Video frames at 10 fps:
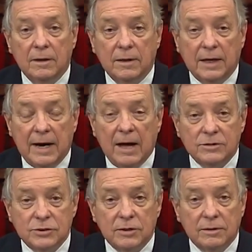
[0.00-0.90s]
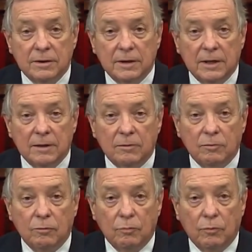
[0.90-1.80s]
the announcer uh,
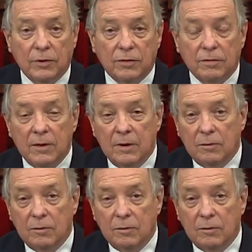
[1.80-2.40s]
with